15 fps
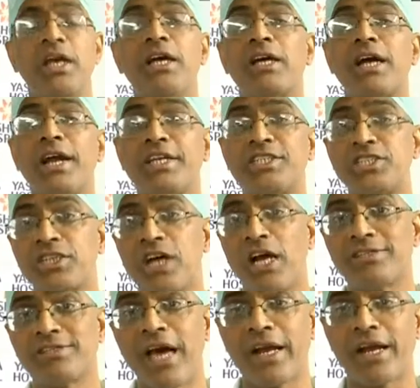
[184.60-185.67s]
conditions called
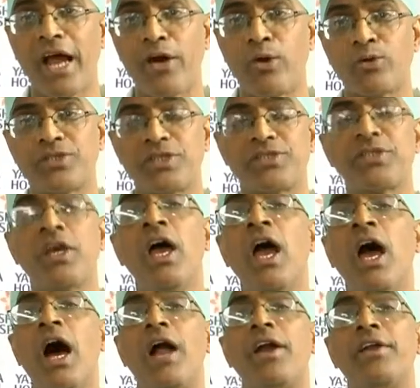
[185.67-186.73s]
sarcoidosis,
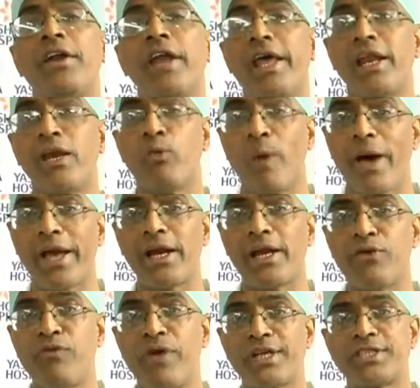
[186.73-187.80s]
and rarely viral
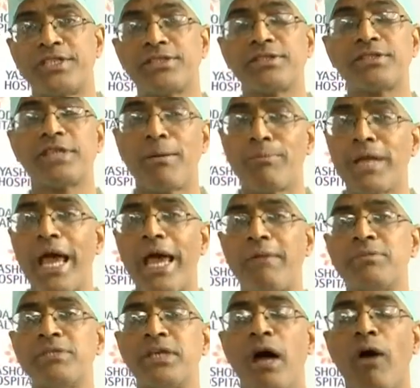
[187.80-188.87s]
infections.
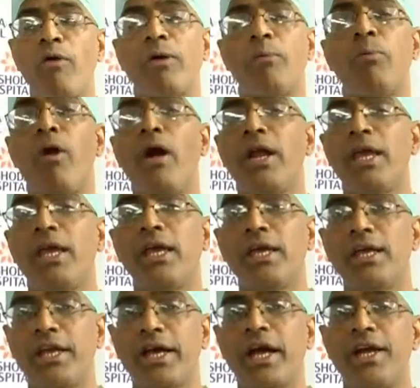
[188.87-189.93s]
Sometimes our body,
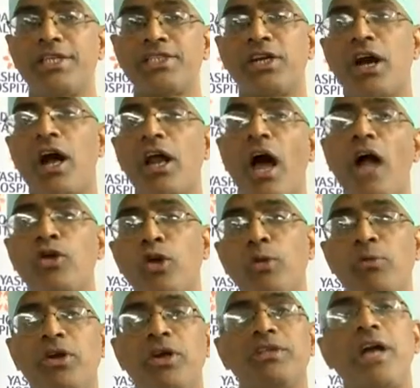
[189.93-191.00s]
in a condition called
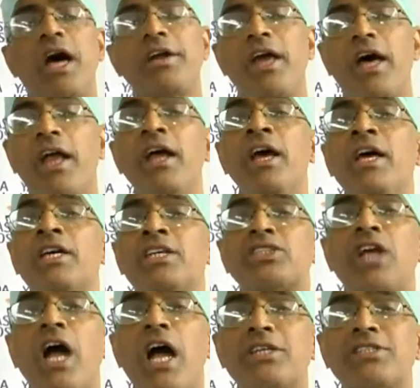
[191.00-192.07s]
autoimmune disorder,
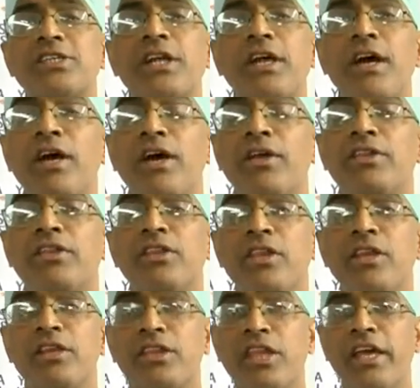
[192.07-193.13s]
starts
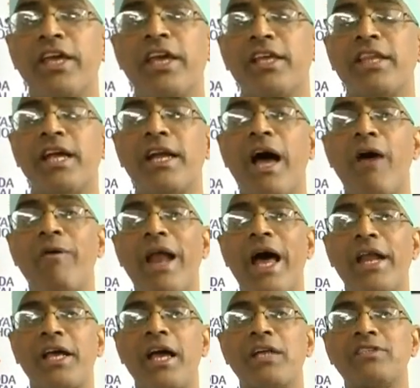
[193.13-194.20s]
thinking that our
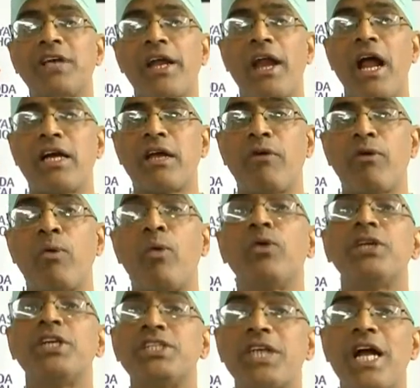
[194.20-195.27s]
organs are not our
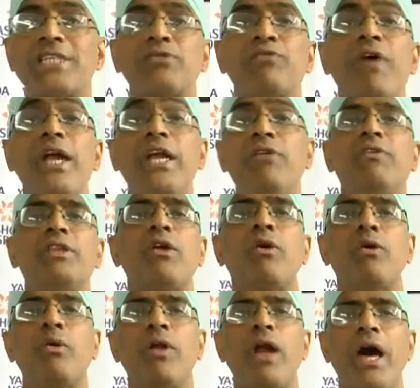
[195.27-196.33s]
own. It starts fighting with
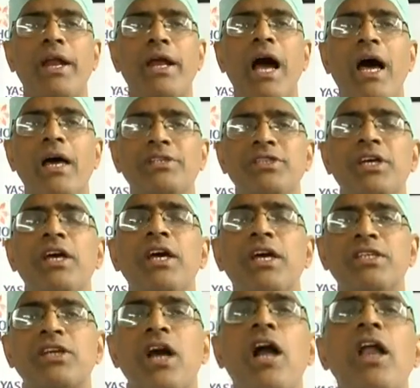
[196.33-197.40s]
our own organs.
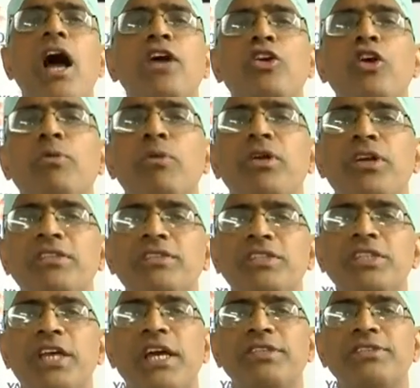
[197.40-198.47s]
It's called autoimmune
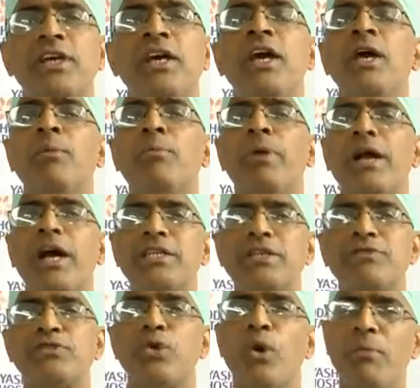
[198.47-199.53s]
diseases. Because
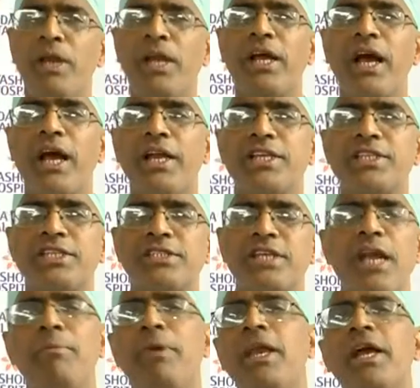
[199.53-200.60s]
of so many conditions,
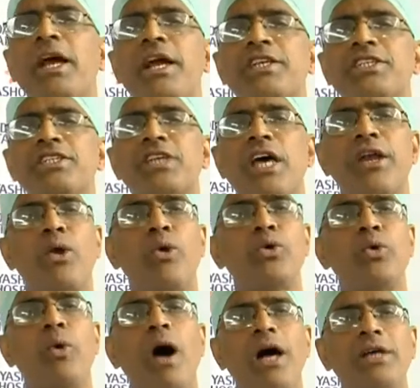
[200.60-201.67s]
and many conditions unknown
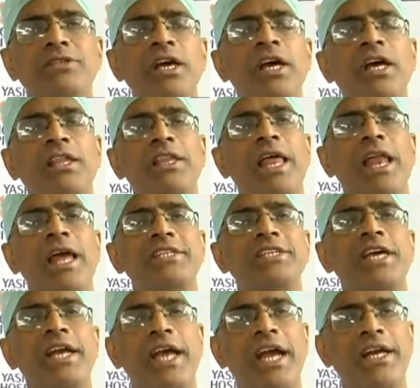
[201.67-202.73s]
to us, the lungs
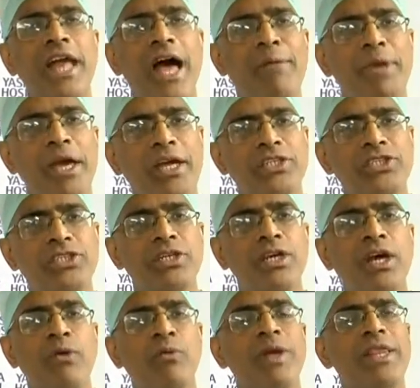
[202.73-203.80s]
can get damaged.
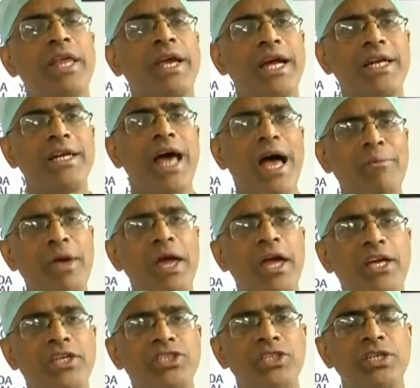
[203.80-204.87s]
When they get
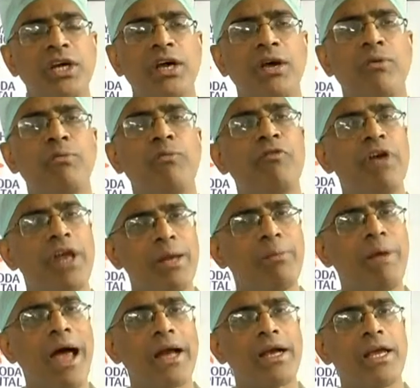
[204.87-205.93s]
damaged, very
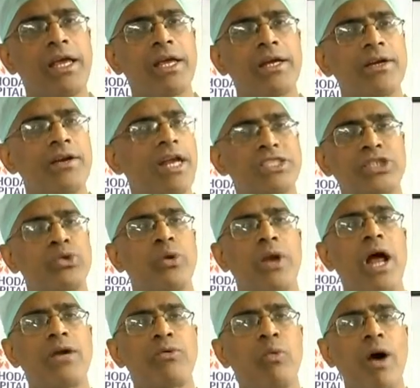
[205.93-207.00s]
badly, drugs do
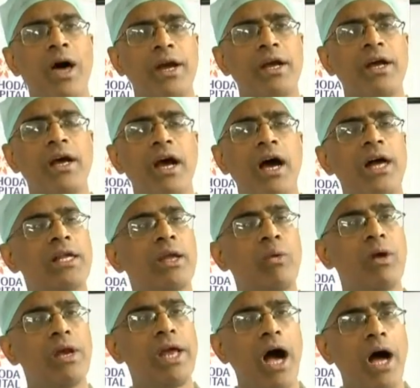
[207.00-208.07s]
not work, and the
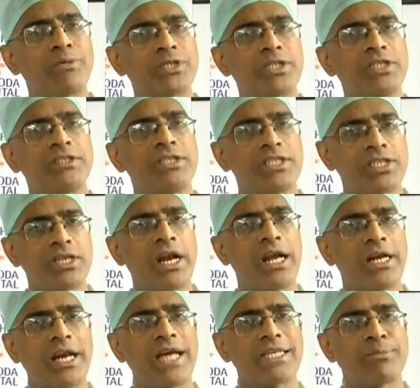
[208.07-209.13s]
only option is this
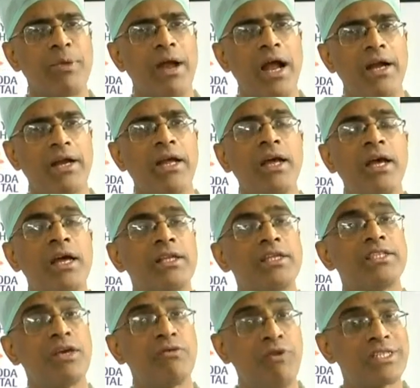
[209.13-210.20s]
lung transplant.
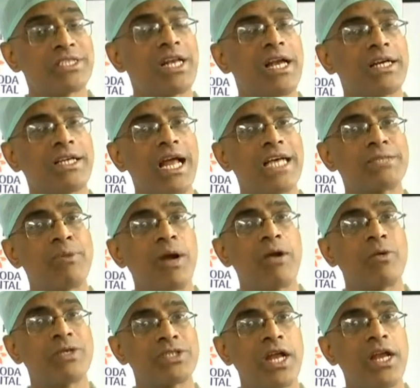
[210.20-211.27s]
You the first lung transplant
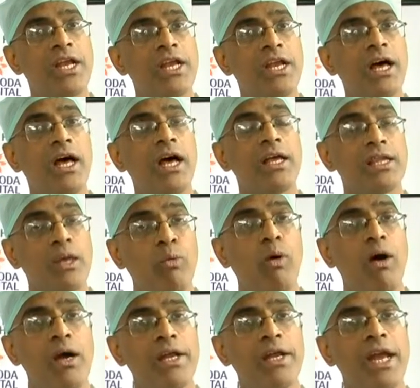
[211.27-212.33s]
was done in, uh, in the
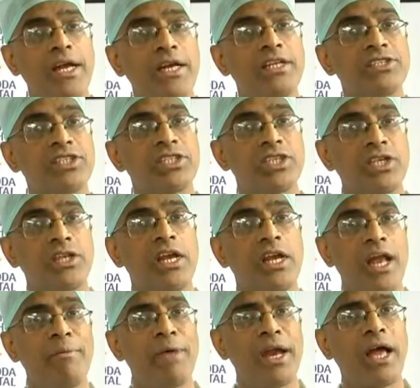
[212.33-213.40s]
world in 1963
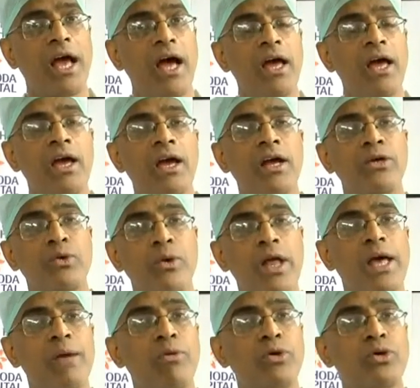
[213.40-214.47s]
in America.
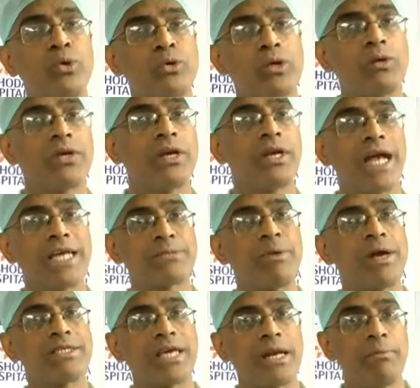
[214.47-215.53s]
Today, about 2,000
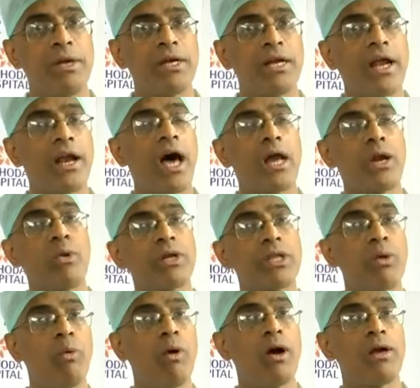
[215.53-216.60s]
transplants are being done all over
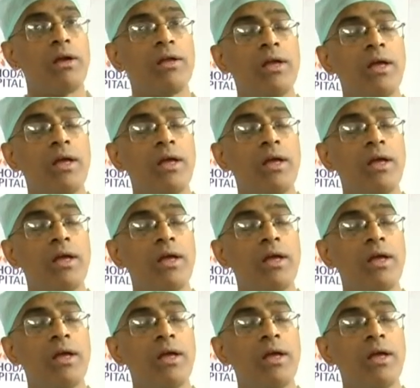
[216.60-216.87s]
the world.